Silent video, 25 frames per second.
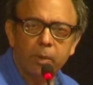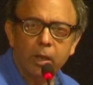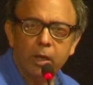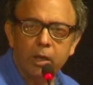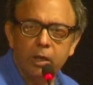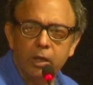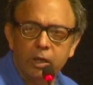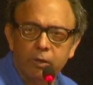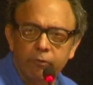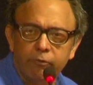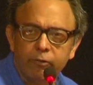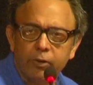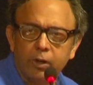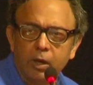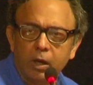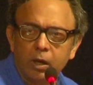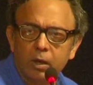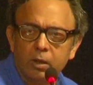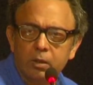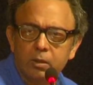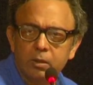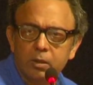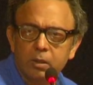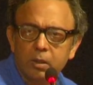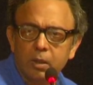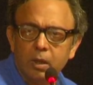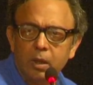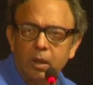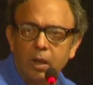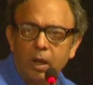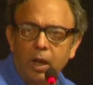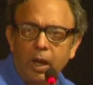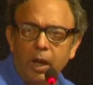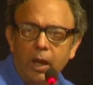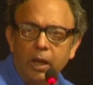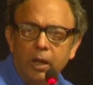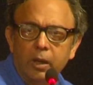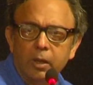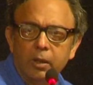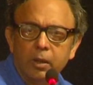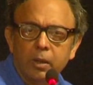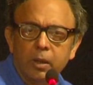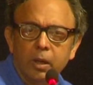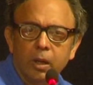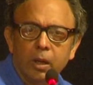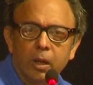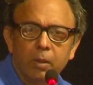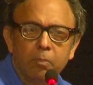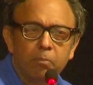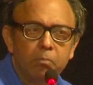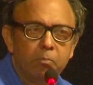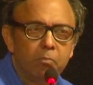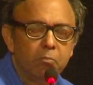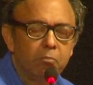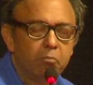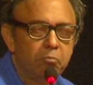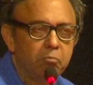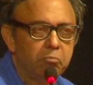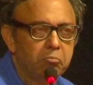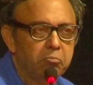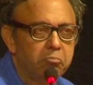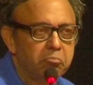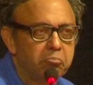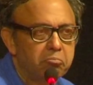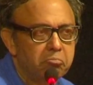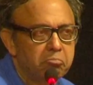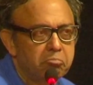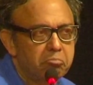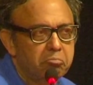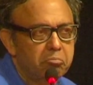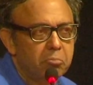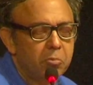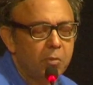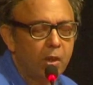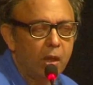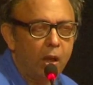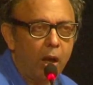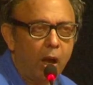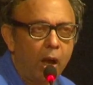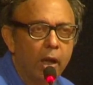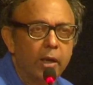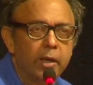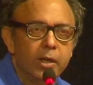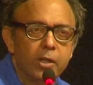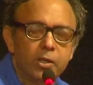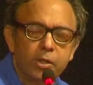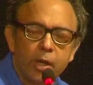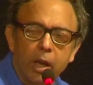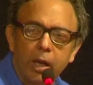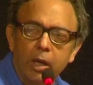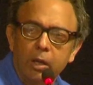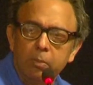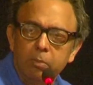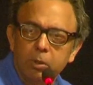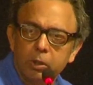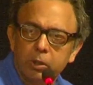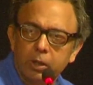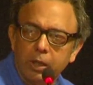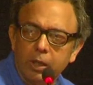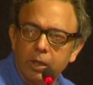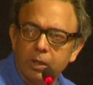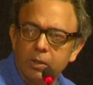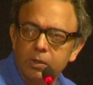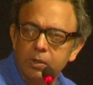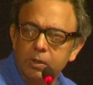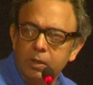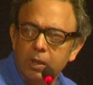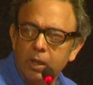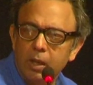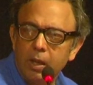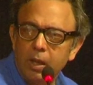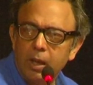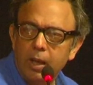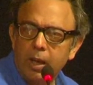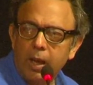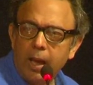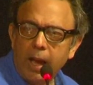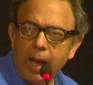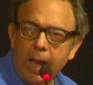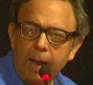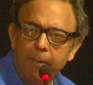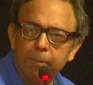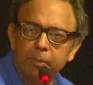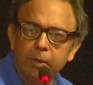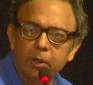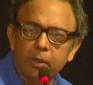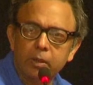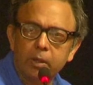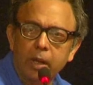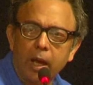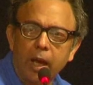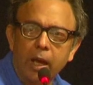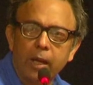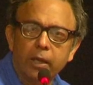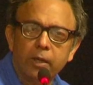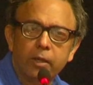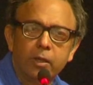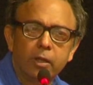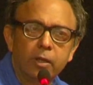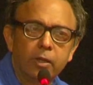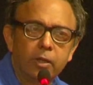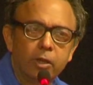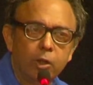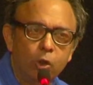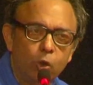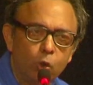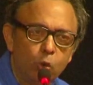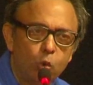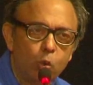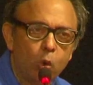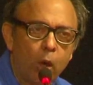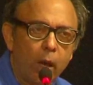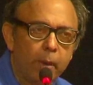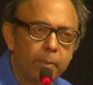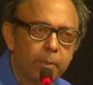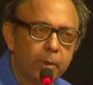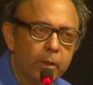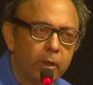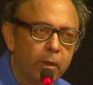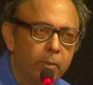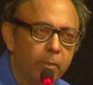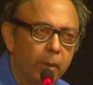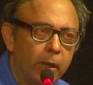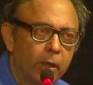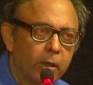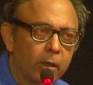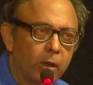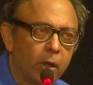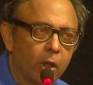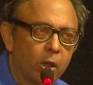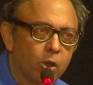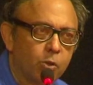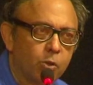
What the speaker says: and many difficult and undesirable things happen and continue to happen in mental